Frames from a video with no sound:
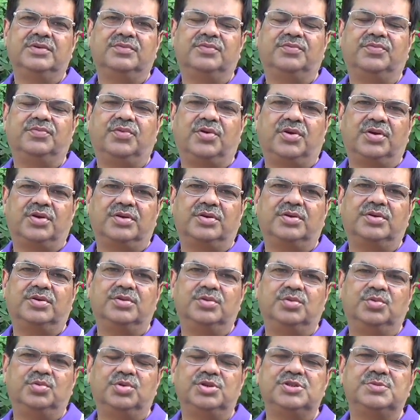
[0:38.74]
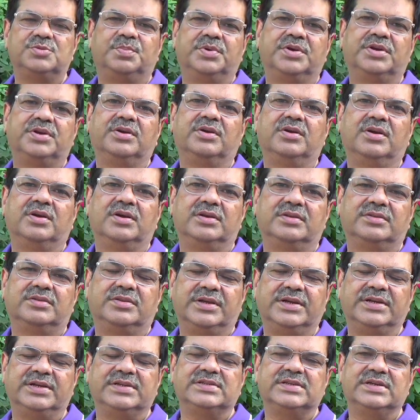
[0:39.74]
for those particular
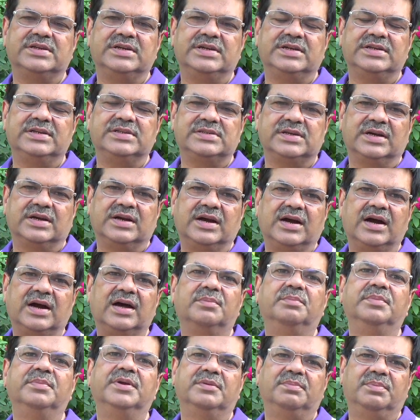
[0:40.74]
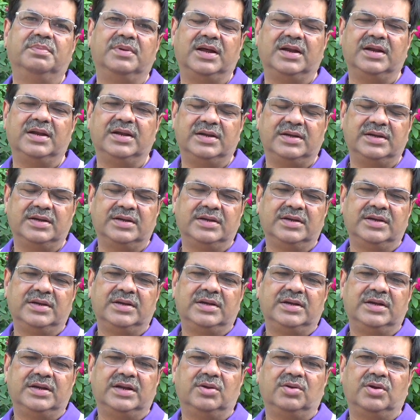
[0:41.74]
things. It is a karmic planet.
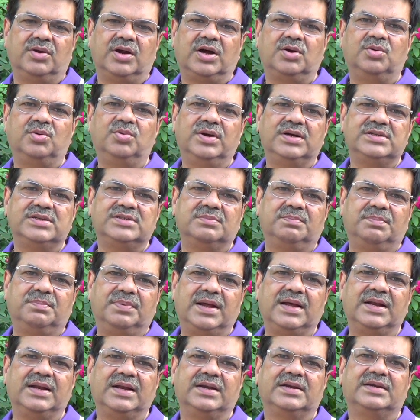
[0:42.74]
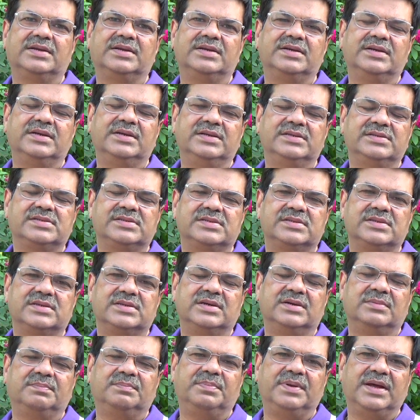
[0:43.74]
Now, Rahu as a planet is
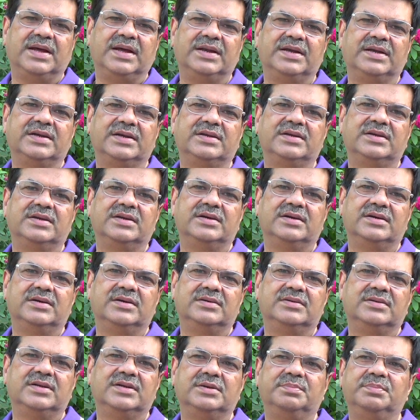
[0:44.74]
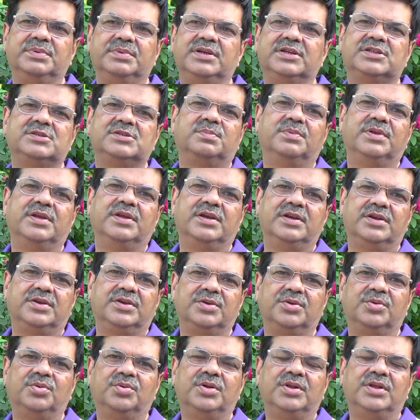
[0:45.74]
a planet, let me explain it
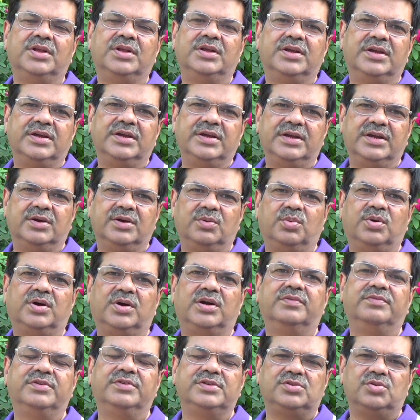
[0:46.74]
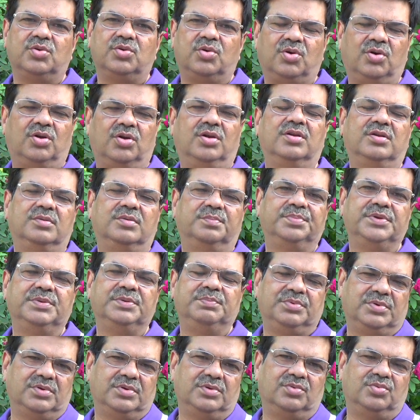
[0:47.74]
to you in a word which all
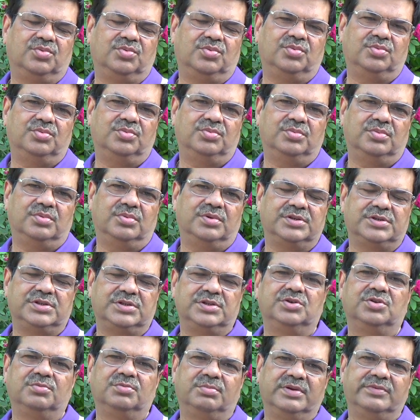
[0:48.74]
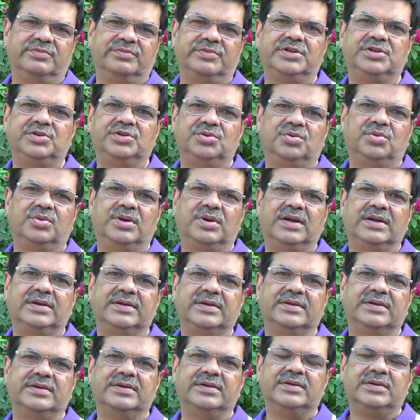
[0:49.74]
people who listen to my video,
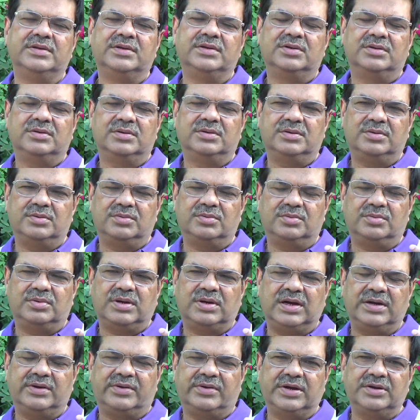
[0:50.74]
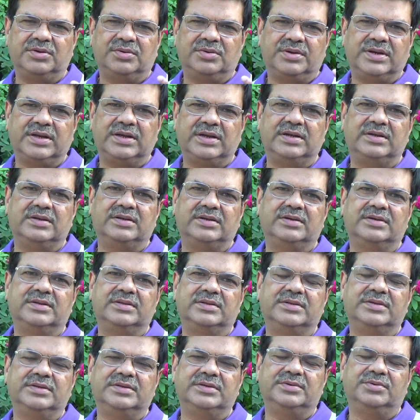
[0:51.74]
and I try to tell
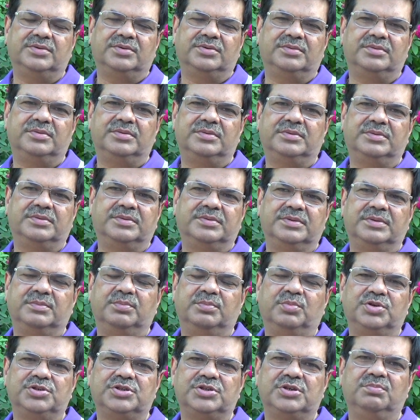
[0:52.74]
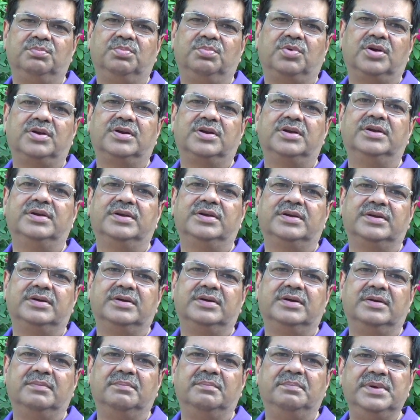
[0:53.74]
the most important
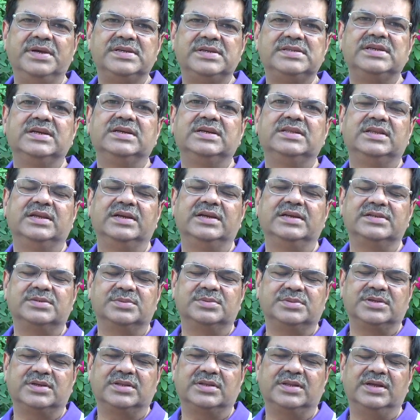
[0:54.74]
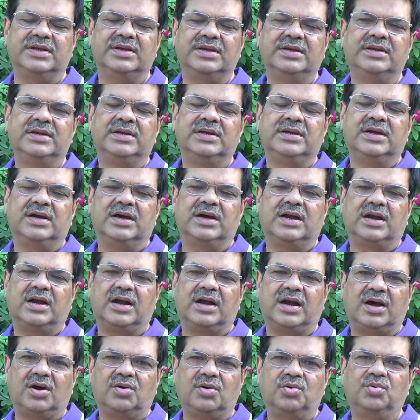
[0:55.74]
basic things which are there.
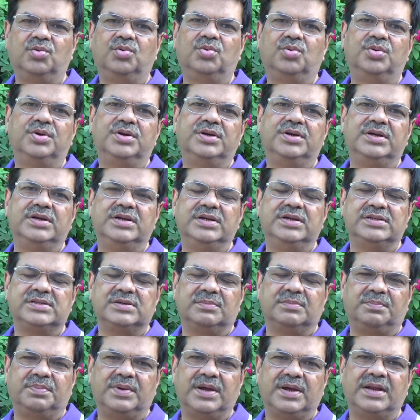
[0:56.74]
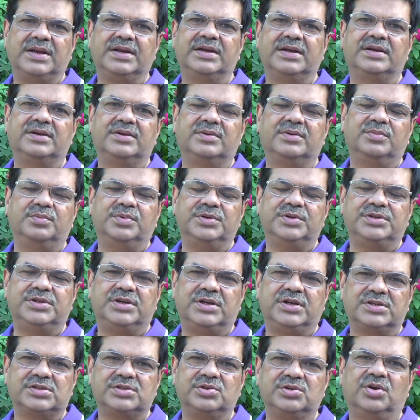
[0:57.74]
Rahu is a planet
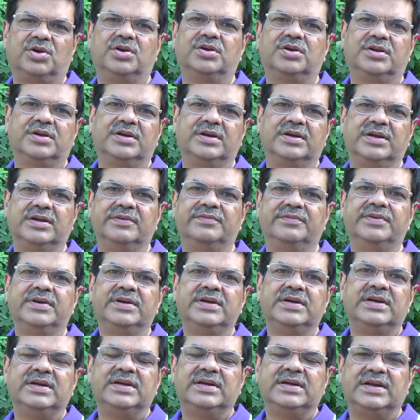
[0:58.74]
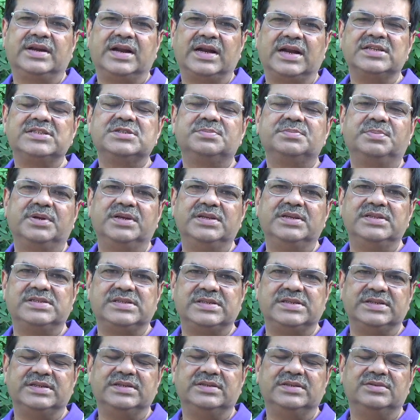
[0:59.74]
which does not give
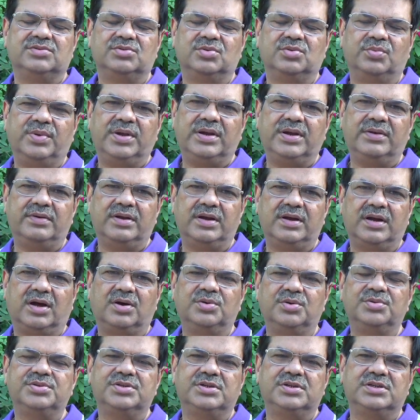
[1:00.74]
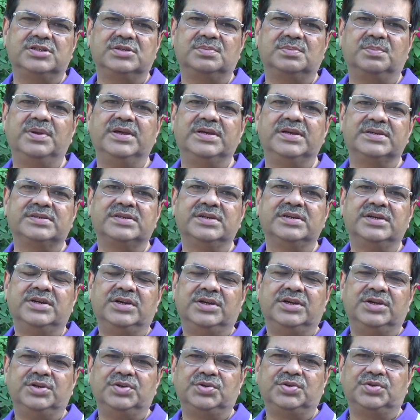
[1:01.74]
transparency. So wherever house it is placed,
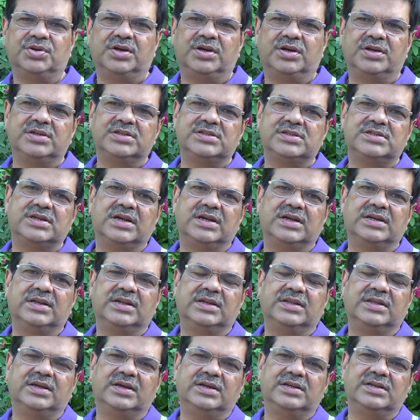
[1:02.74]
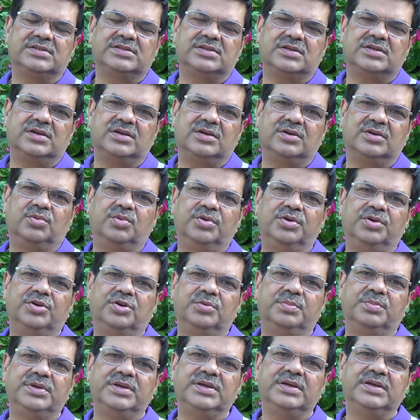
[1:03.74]
you should understand that there is going
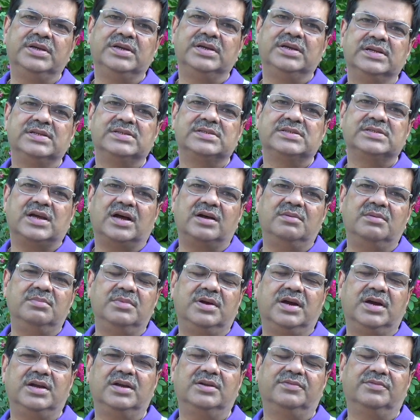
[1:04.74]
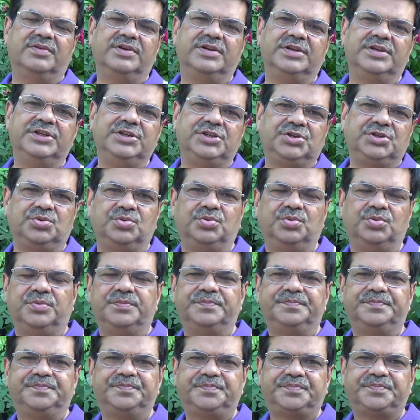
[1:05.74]
to be some kind of an issue
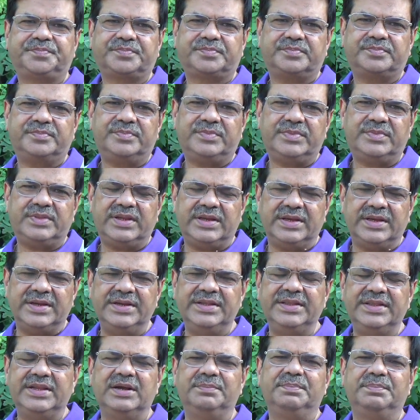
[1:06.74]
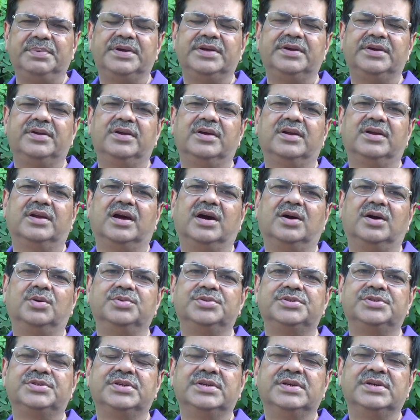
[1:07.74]
in that particular
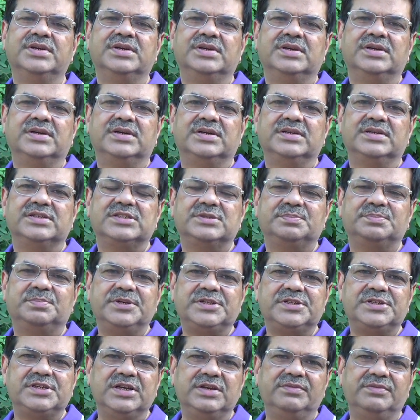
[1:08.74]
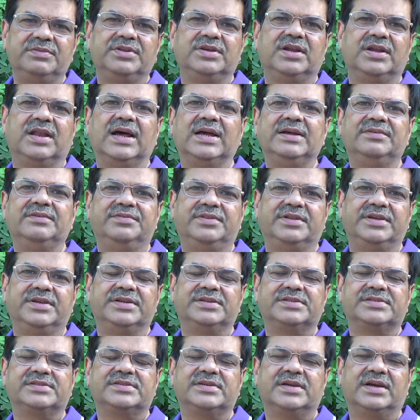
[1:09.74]
house, especially with your live
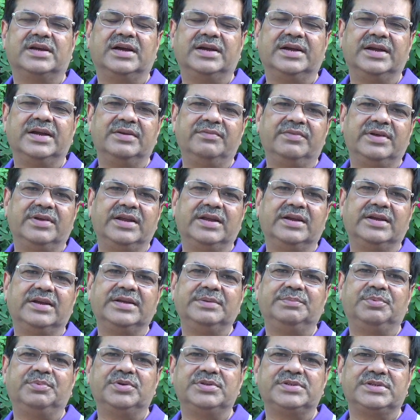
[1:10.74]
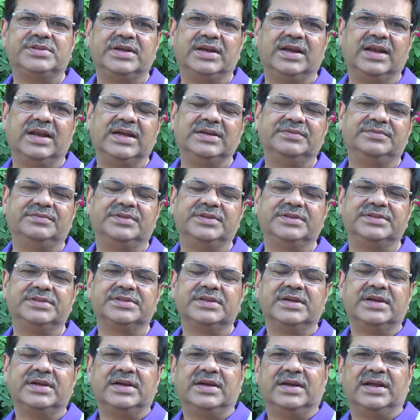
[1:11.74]
things. Again, when I keep on saying live
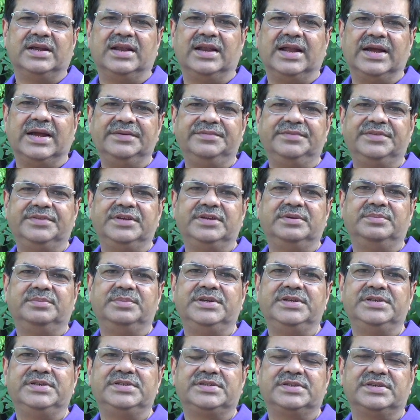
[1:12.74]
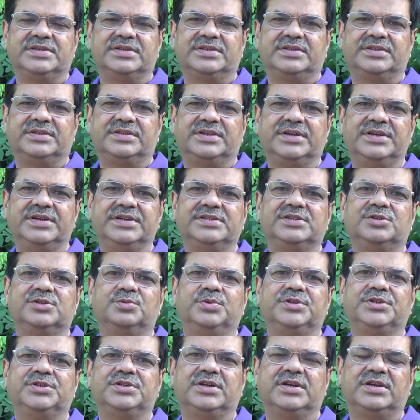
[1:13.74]
thing means things
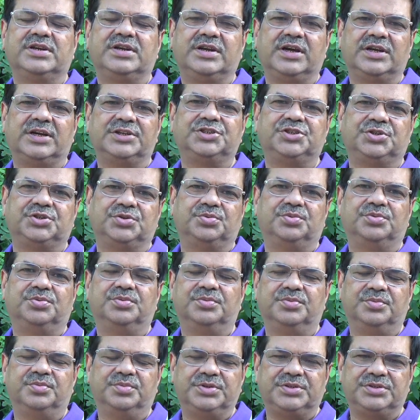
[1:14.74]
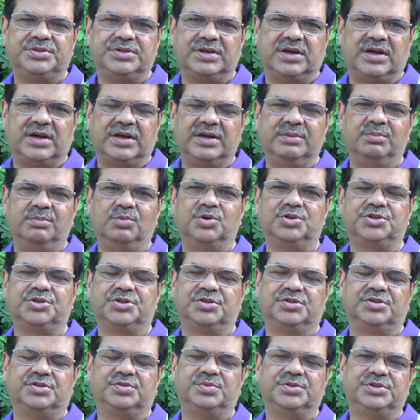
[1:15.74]
which touch you, which are
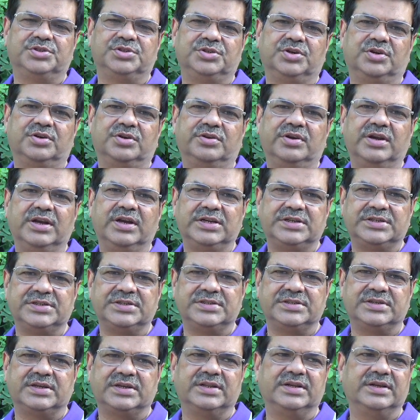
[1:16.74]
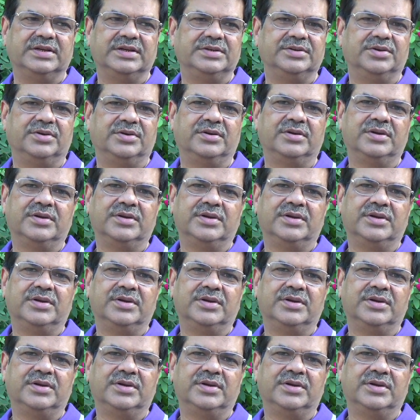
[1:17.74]
emotions, which your relations are there, your